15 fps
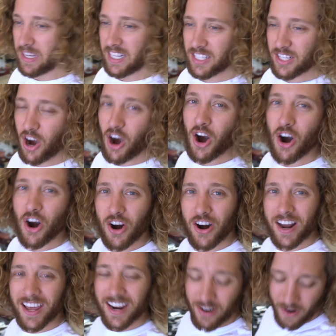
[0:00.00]
be
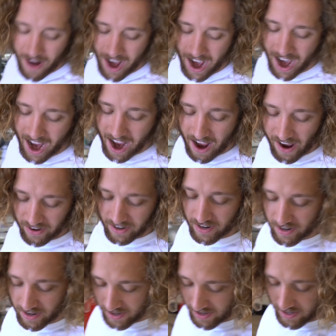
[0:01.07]
turning around.
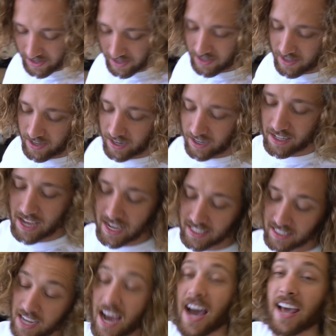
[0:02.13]
A
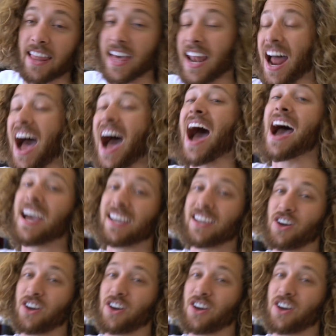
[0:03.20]
glass guy that I